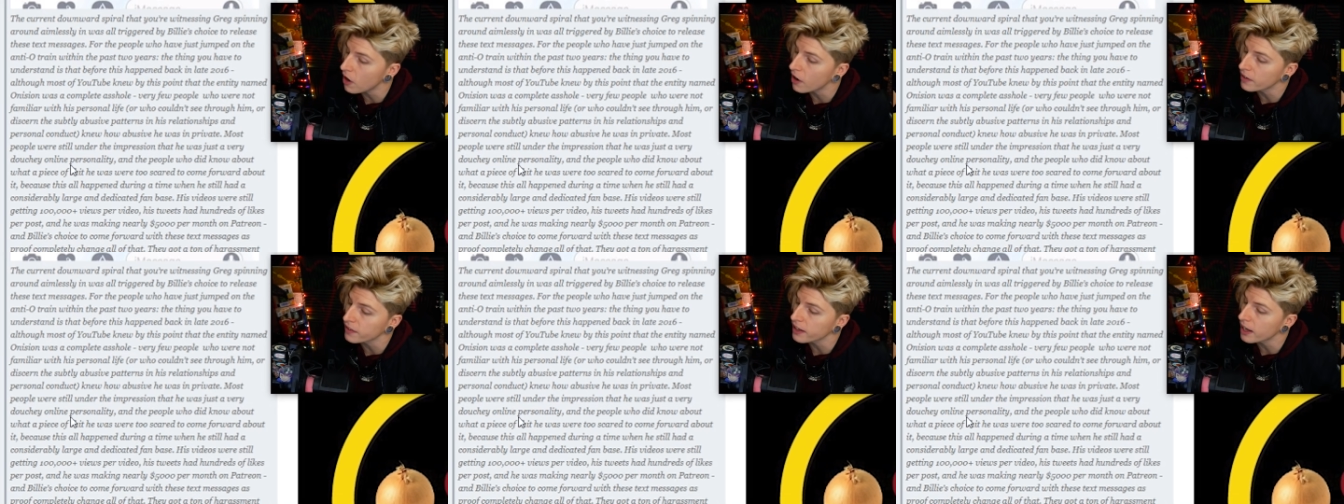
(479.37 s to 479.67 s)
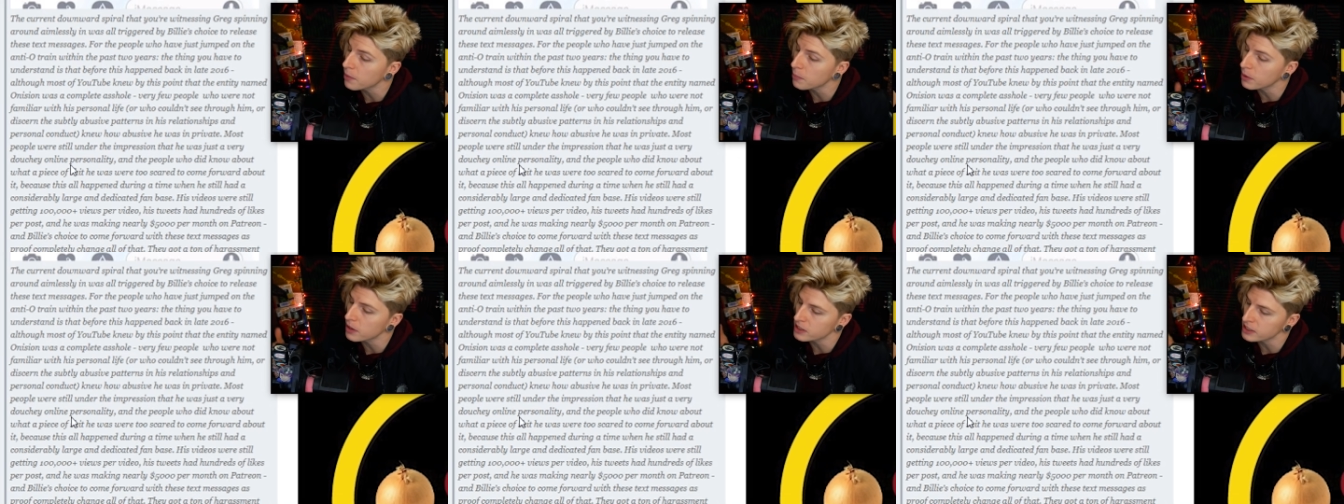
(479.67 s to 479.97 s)

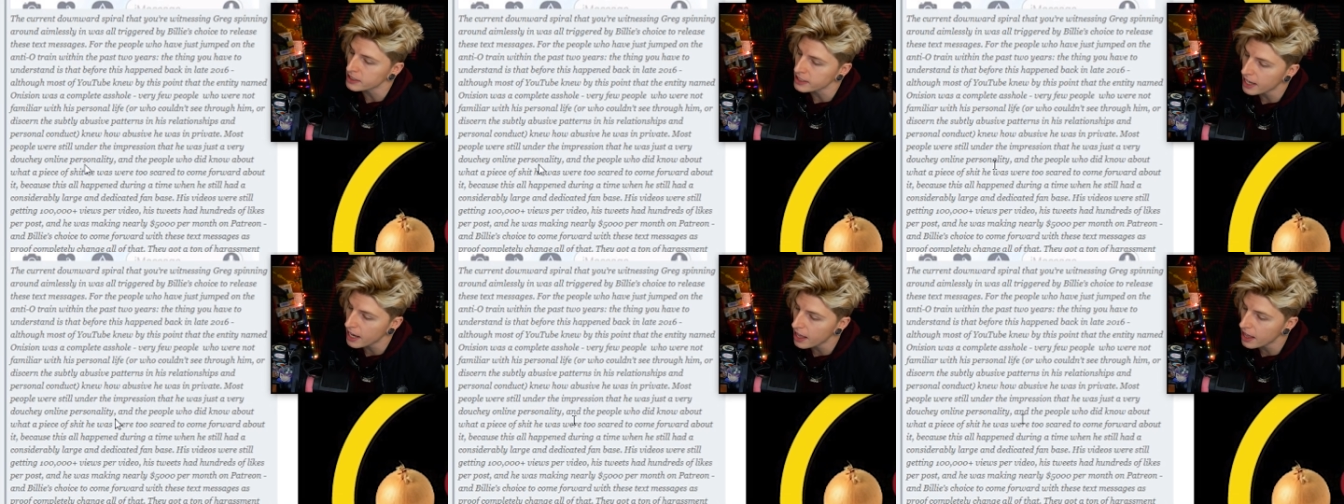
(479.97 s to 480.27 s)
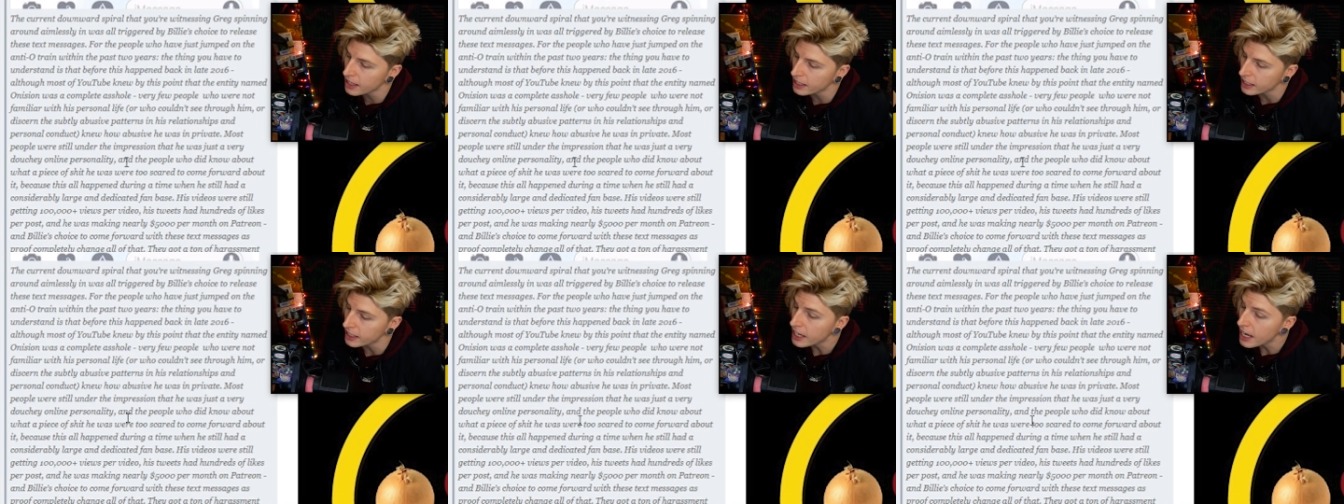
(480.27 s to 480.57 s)
online
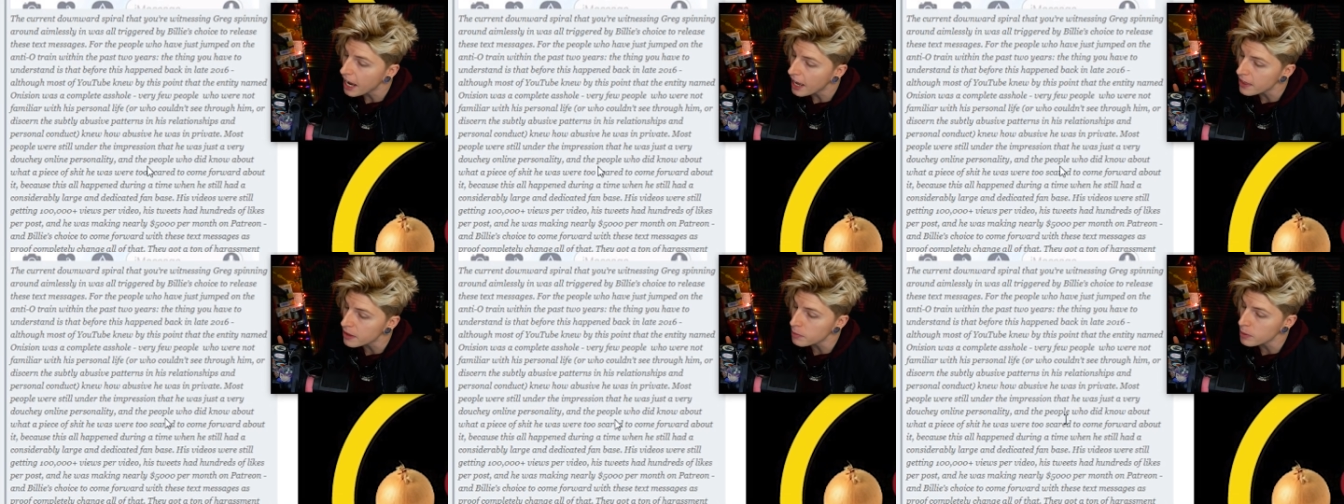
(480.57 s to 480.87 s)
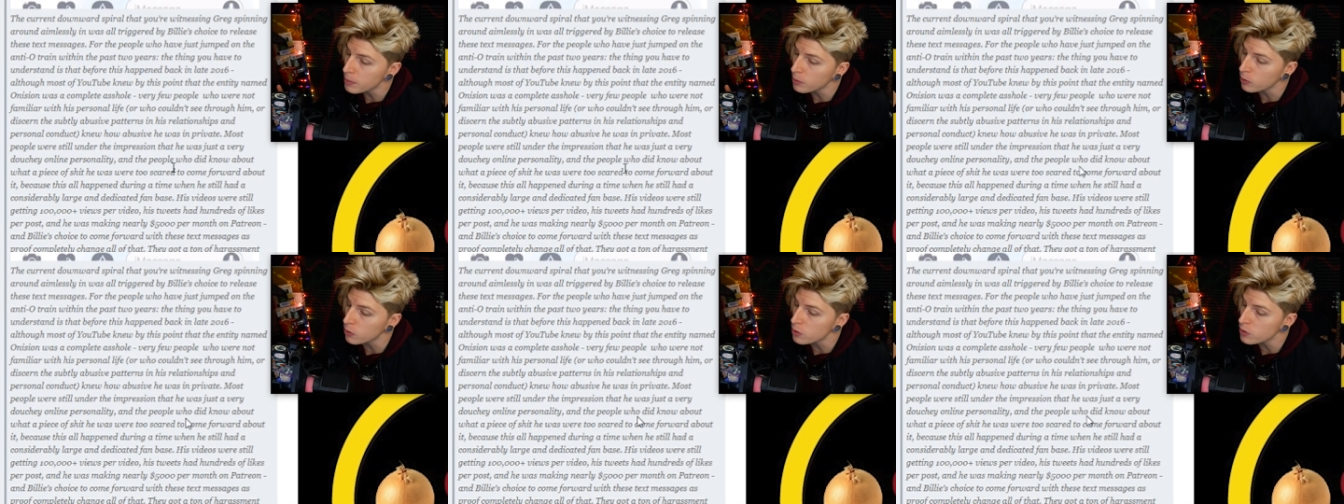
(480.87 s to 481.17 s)
personality, and the
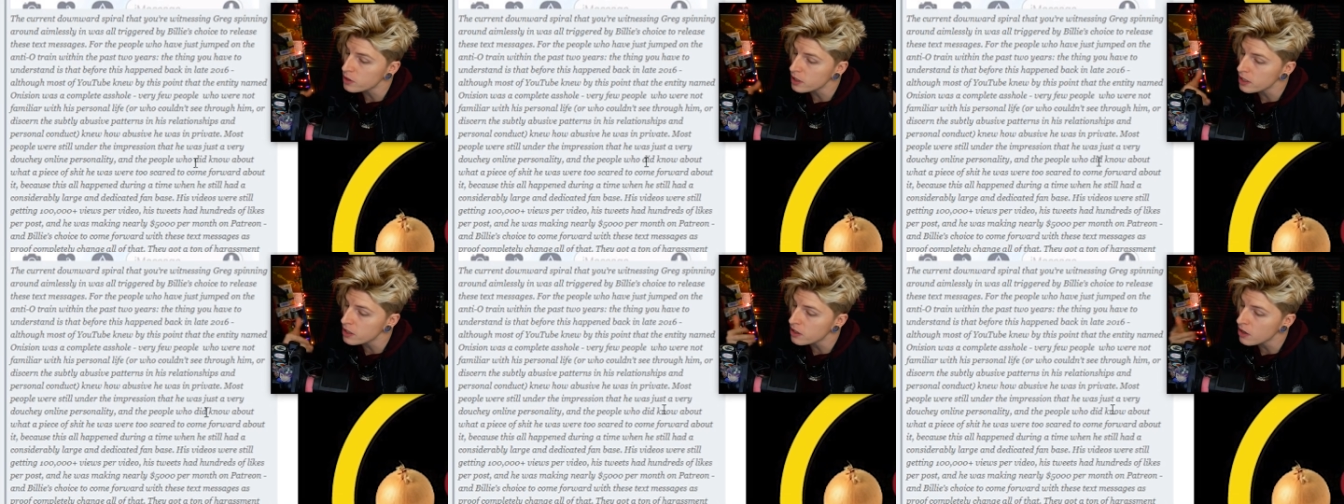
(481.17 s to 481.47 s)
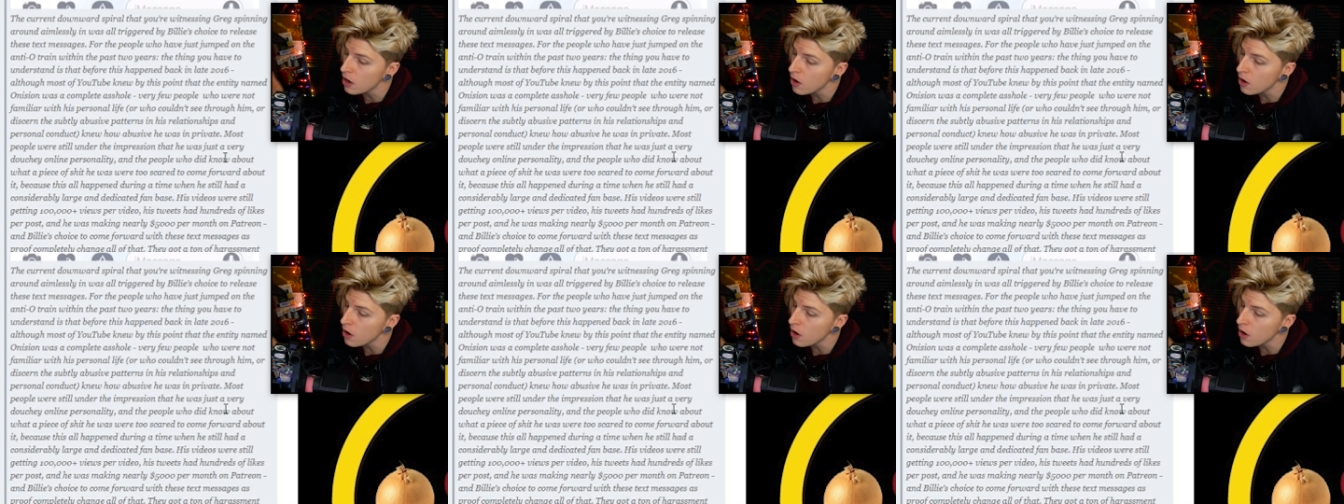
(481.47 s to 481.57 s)
people who did